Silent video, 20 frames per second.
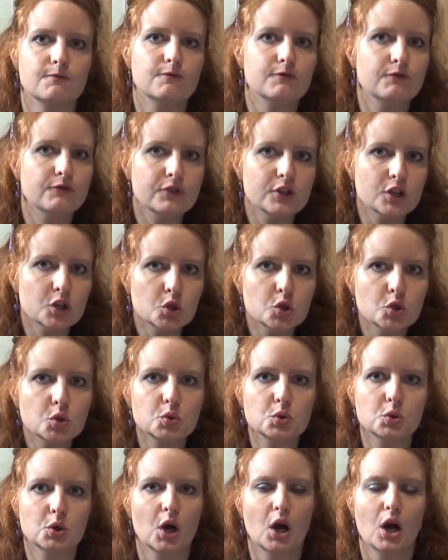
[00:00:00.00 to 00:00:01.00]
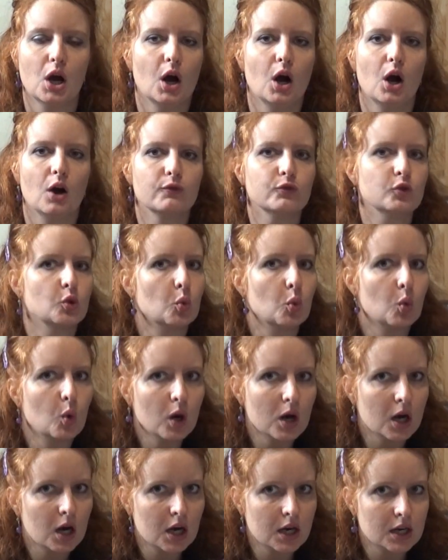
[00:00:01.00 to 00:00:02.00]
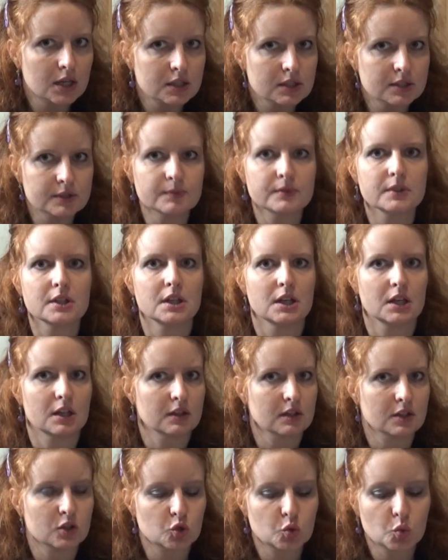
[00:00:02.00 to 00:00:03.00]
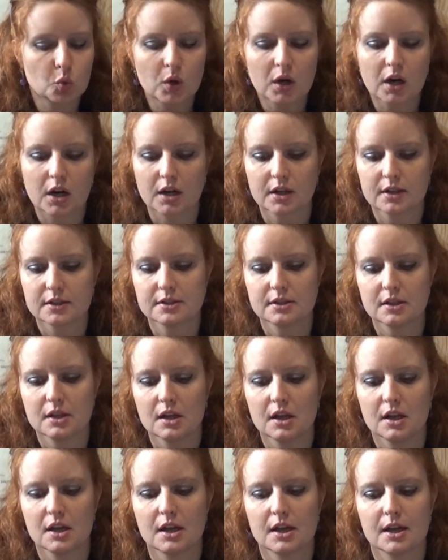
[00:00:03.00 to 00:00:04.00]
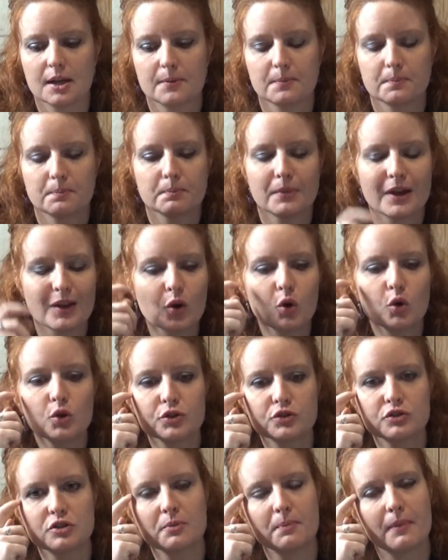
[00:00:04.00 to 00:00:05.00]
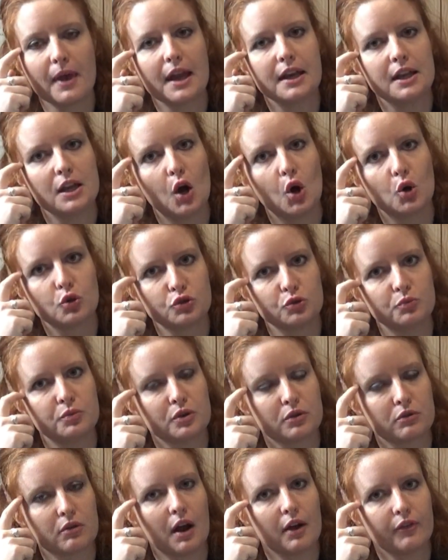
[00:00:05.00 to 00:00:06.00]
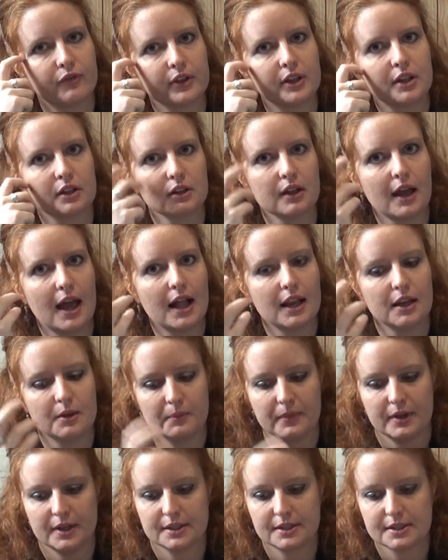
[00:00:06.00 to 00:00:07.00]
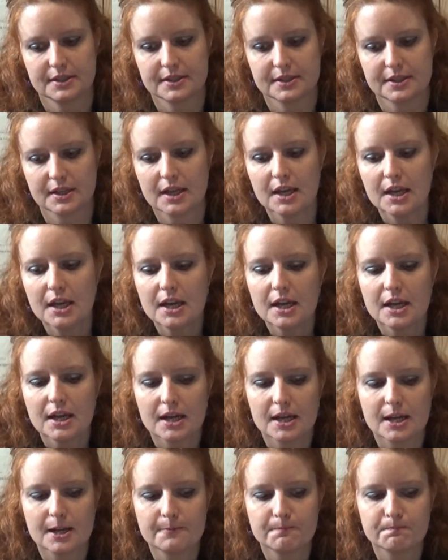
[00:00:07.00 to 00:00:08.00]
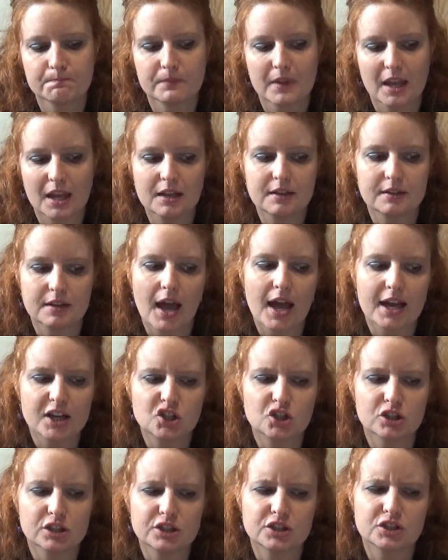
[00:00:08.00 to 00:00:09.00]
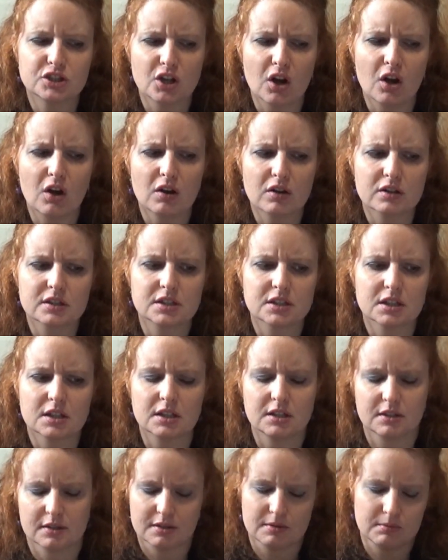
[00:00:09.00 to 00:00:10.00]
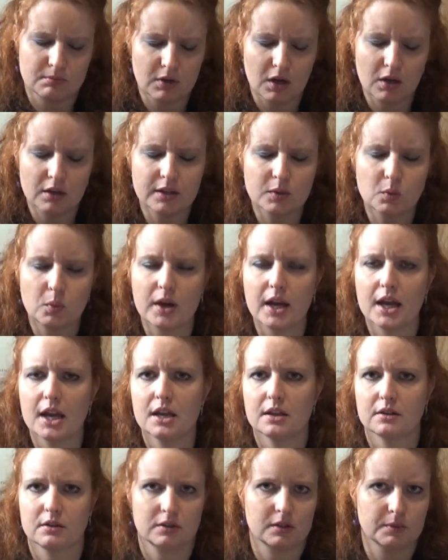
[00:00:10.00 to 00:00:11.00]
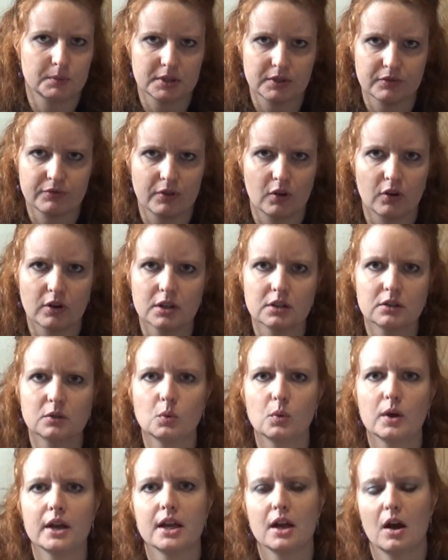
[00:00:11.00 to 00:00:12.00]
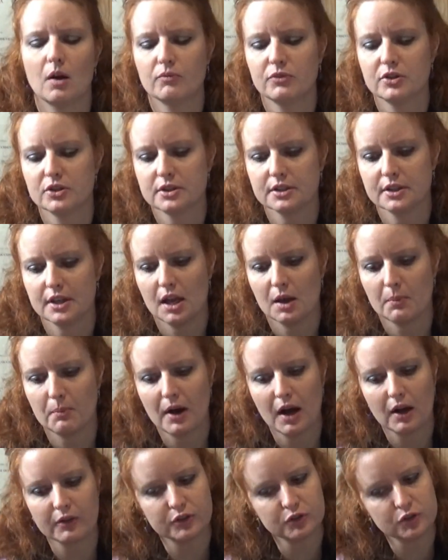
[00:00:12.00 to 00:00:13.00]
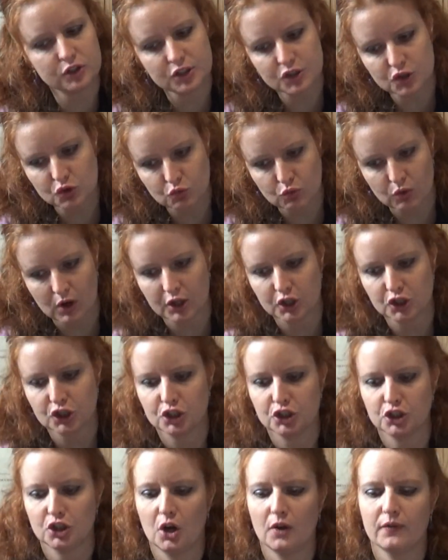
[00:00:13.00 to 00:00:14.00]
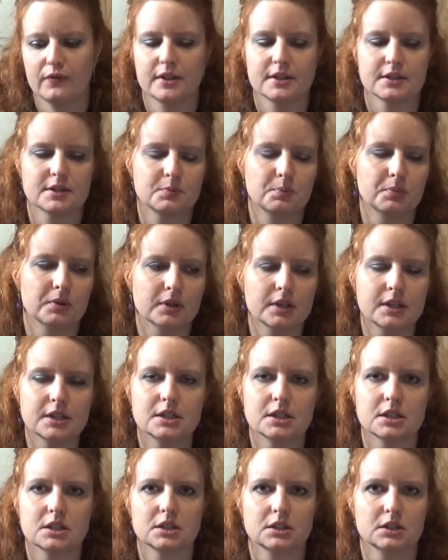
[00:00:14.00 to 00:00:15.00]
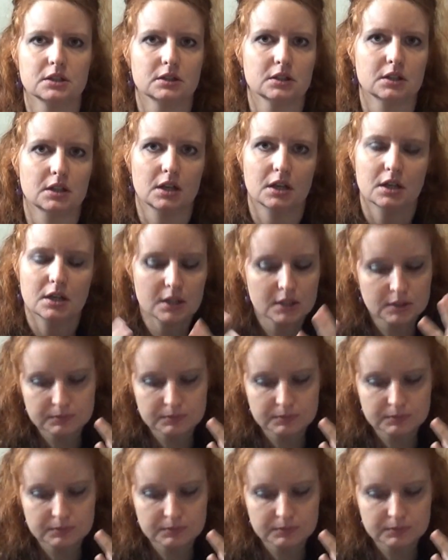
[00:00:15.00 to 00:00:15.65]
view of the world in these works, but also many autobiographical elements. It actually talked in a symbolic way, in a metaphorical way, obviously, about the destruction of his political